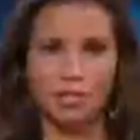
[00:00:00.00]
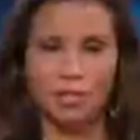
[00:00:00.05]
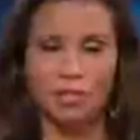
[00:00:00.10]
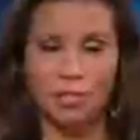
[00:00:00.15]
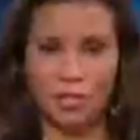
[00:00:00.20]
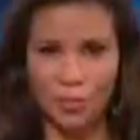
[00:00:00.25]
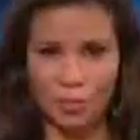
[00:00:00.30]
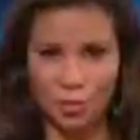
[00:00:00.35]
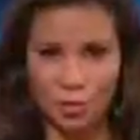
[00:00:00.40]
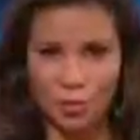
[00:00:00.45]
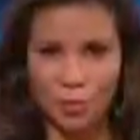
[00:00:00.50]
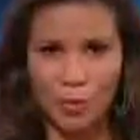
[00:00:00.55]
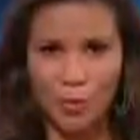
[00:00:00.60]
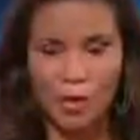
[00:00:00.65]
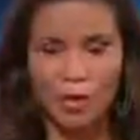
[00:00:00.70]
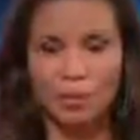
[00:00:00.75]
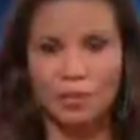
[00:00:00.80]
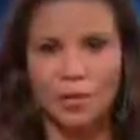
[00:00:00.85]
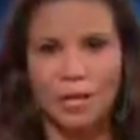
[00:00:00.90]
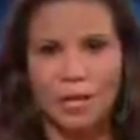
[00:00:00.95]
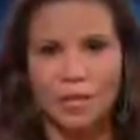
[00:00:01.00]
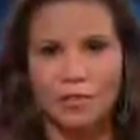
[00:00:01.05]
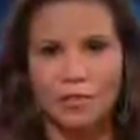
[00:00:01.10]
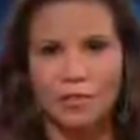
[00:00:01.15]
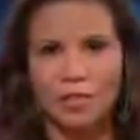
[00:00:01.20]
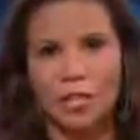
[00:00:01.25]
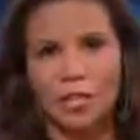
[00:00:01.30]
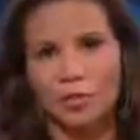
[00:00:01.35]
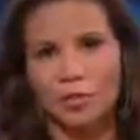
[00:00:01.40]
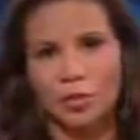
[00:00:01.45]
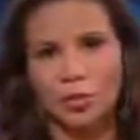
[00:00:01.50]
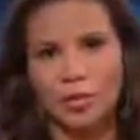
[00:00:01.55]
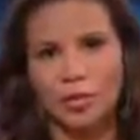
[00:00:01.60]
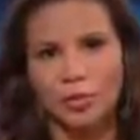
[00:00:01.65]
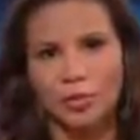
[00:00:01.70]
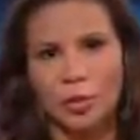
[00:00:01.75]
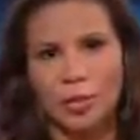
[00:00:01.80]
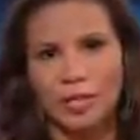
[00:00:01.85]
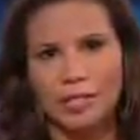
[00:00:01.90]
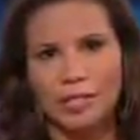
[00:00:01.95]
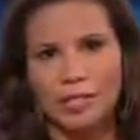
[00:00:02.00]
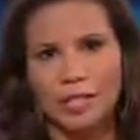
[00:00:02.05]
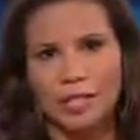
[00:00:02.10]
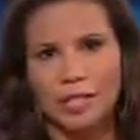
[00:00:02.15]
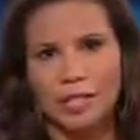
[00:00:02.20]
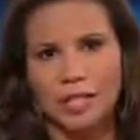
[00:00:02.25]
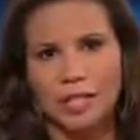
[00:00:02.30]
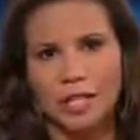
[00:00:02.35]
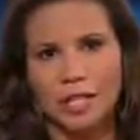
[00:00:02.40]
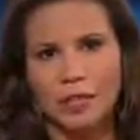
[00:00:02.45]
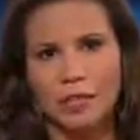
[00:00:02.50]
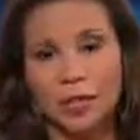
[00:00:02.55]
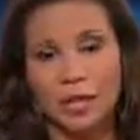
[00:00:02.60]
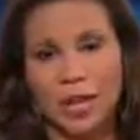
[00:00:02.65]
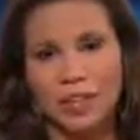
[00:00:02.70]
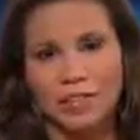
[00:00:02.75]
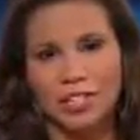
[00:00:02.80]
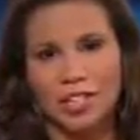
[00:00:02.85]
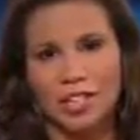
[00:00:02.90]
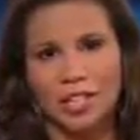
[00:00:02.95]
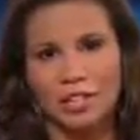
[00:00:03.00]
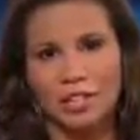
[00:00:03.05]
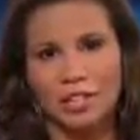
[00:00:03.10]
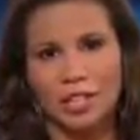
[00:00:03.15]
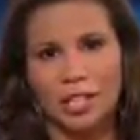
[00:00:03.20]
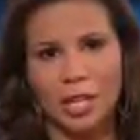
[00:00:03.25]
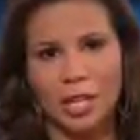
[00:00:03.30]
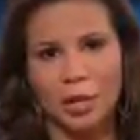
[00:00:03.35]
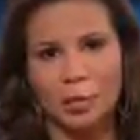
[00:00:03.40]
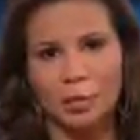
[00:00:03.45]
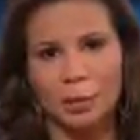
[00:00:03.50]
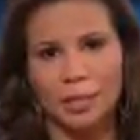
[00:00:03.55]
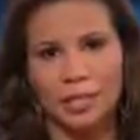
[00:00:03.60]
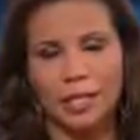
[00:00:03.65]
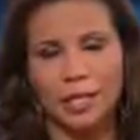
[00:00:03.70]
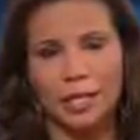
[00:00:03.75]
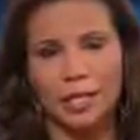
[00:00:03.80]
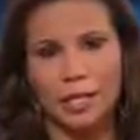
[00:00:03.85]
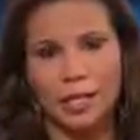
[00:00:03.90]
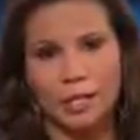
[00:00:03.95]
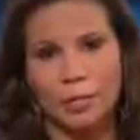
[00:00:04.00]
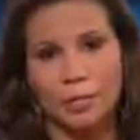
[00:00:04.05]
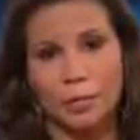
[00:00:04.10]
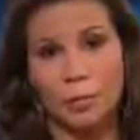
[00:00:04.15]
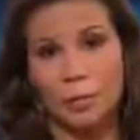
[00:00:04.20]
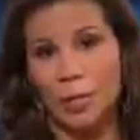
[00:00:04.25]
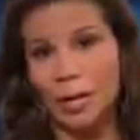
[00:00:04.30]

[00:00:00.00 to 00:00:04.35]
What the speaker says: So, bottom line for now, you can rest easy if you have to get on an airplane. And it's a